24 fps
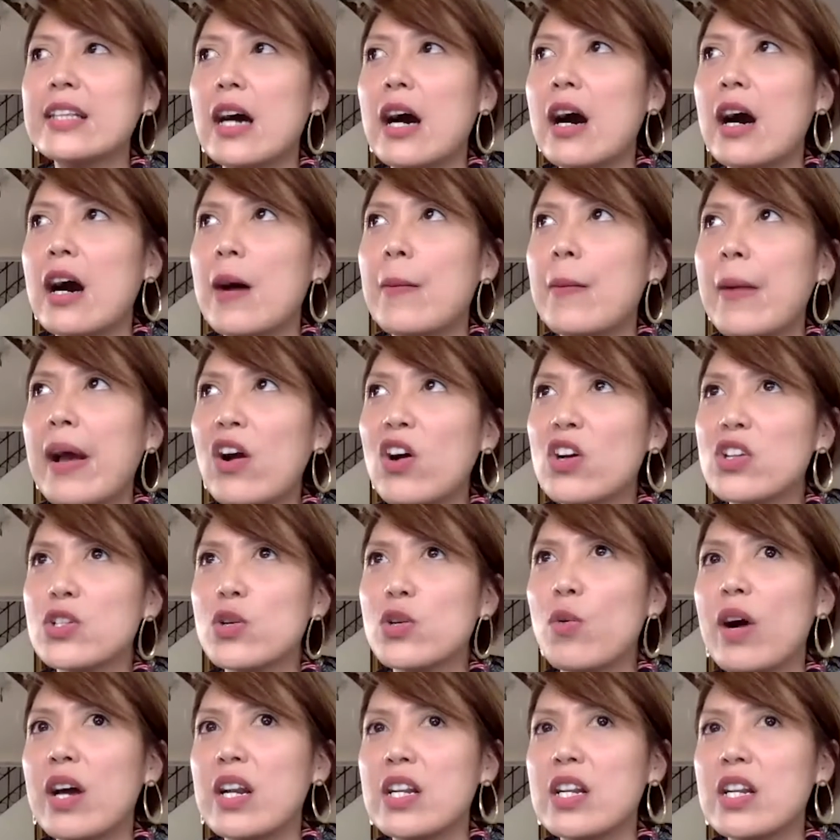I also
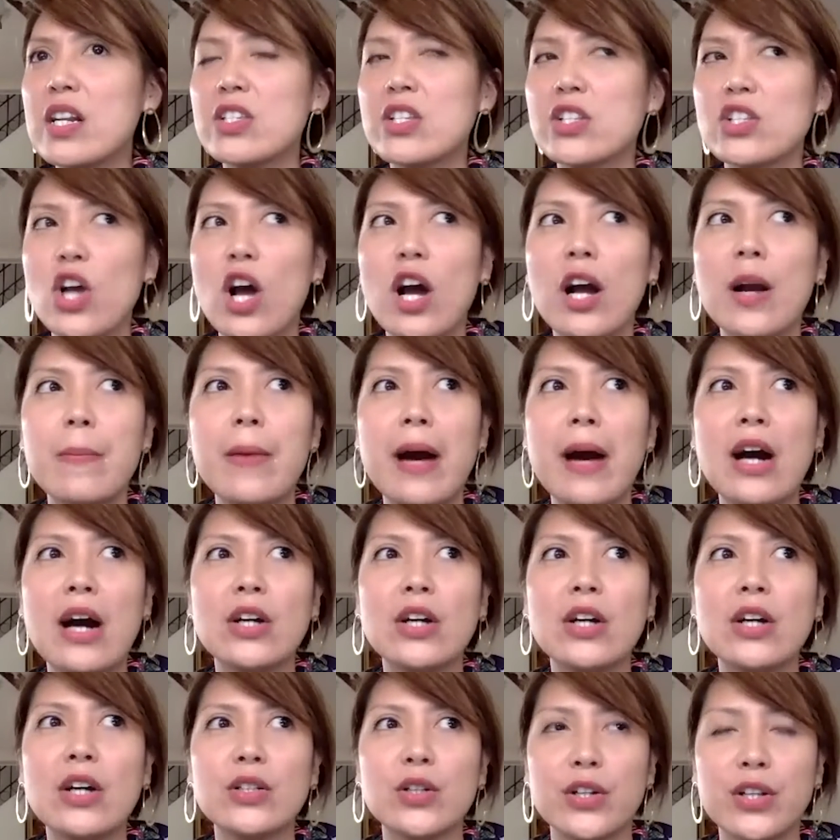want us to talk
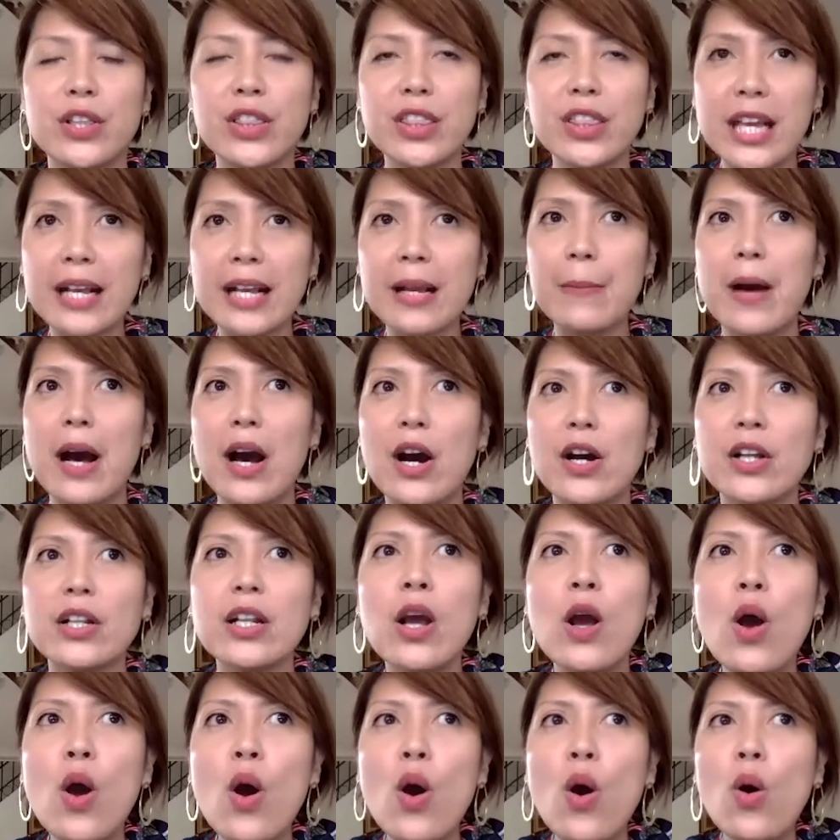about or think about
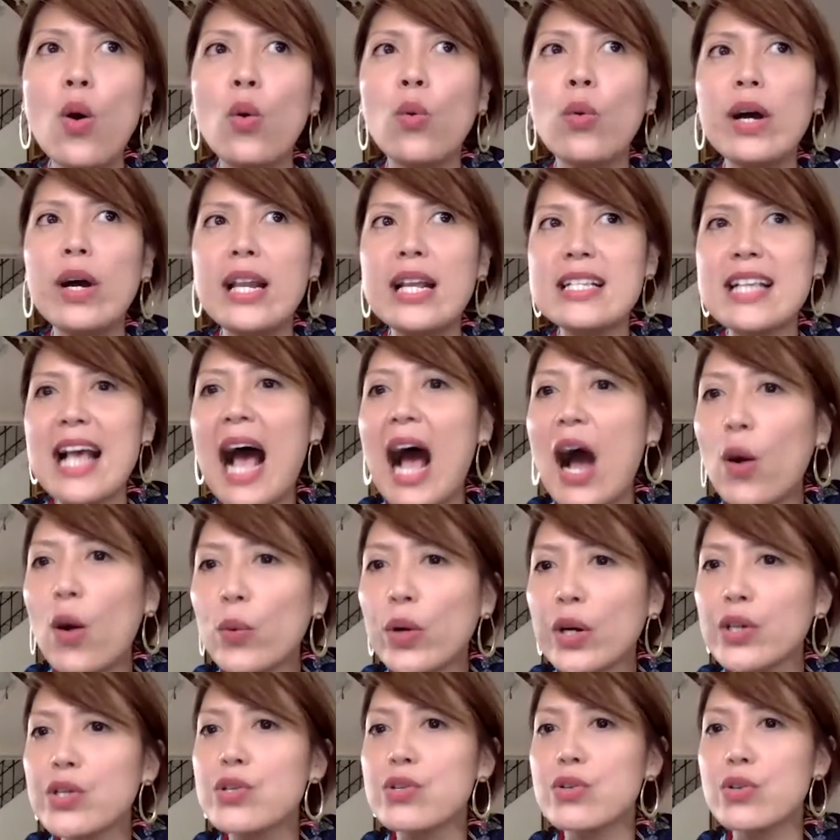what is
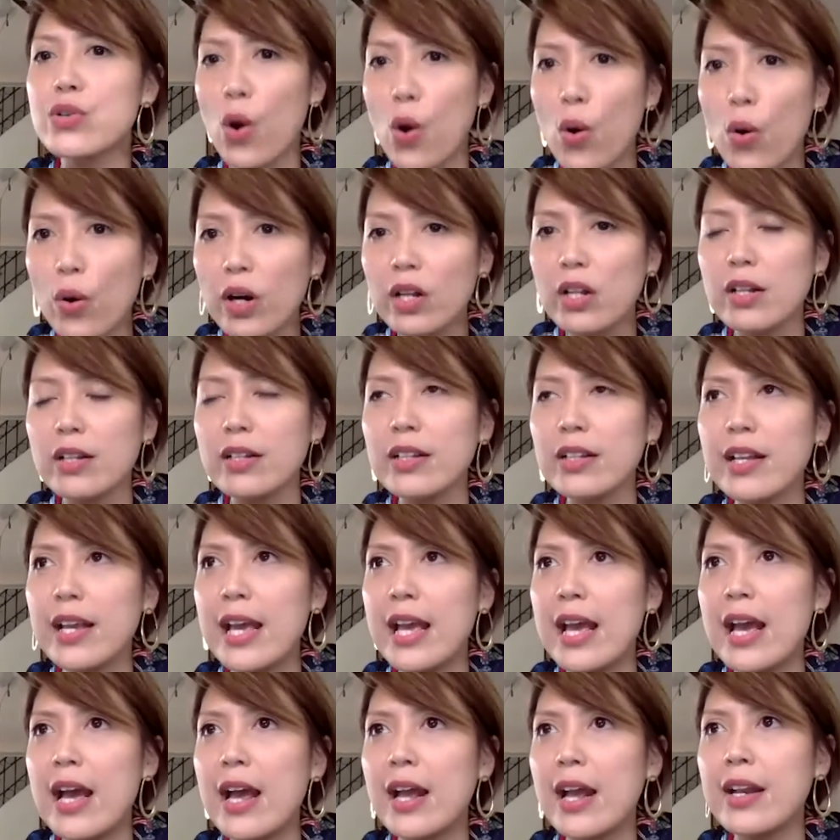our role
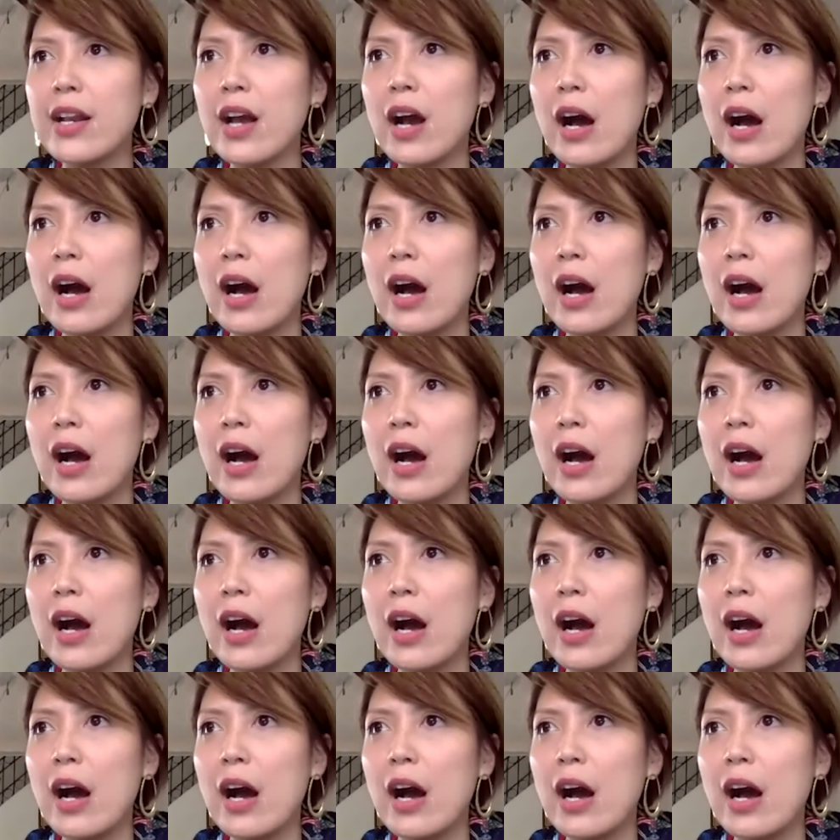in,